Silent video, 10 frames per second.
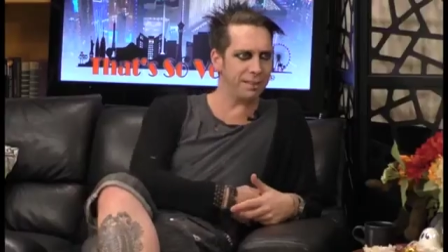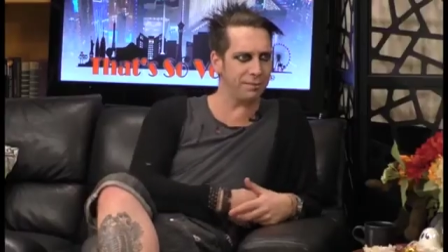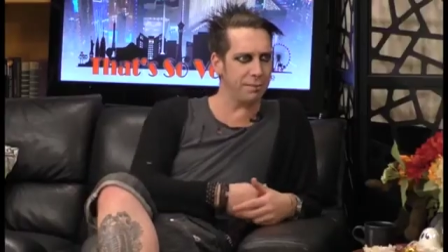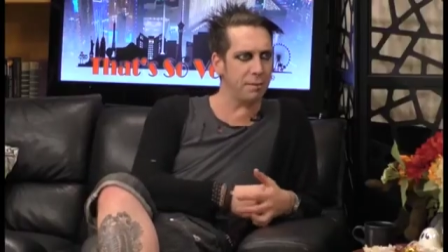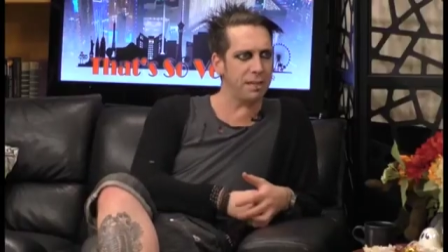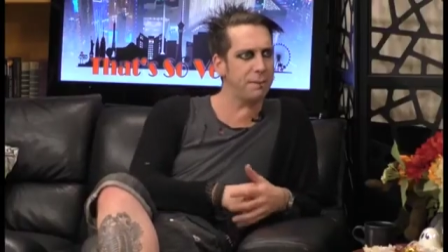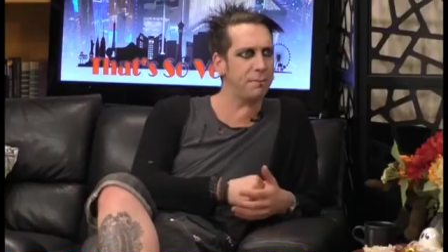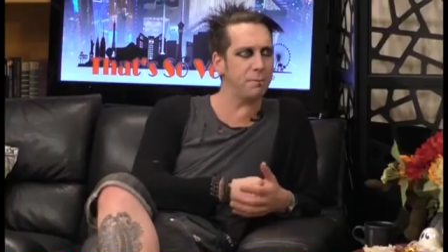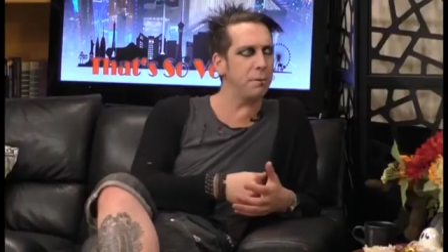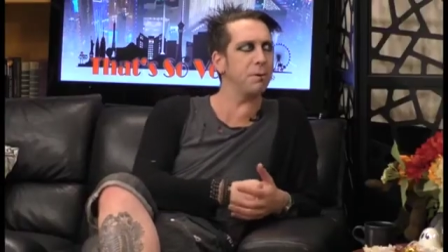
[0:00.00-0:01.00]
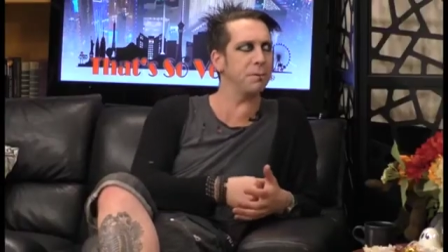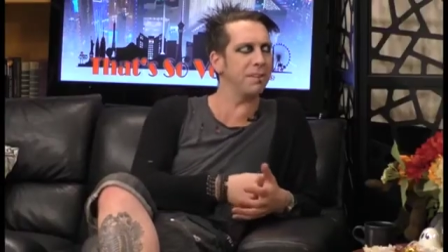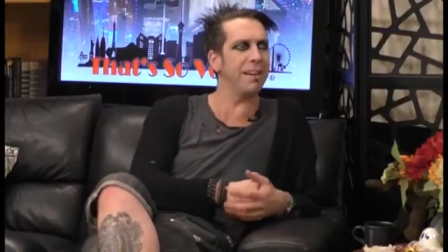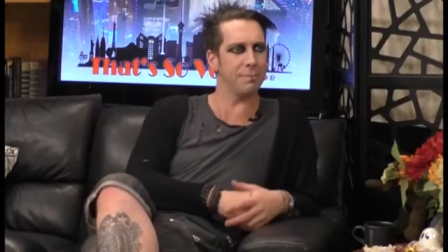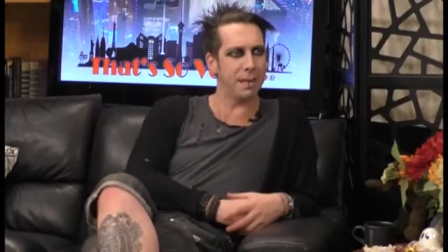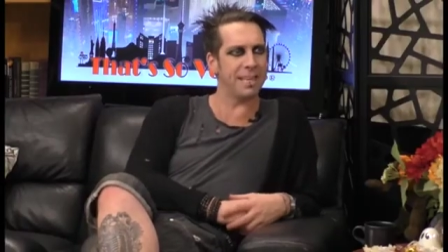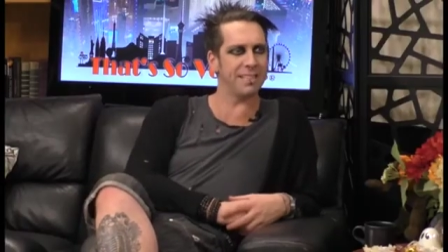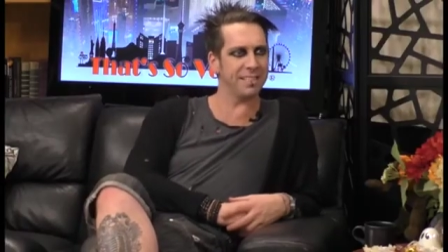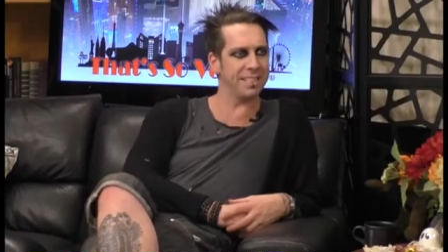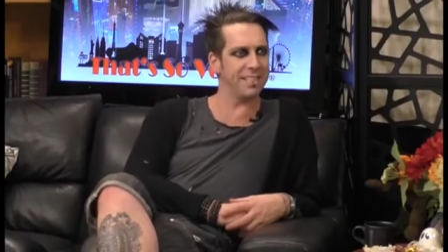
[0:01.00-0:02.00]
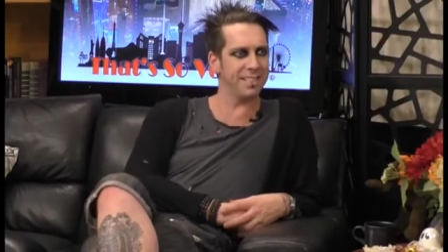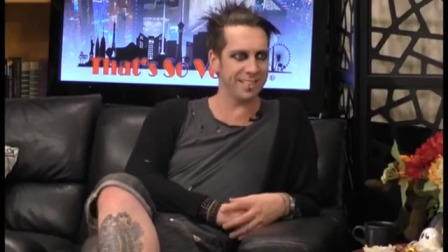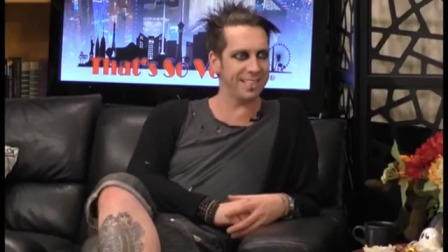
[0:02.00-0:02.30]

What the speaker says: to remind people what it was like playing as kids.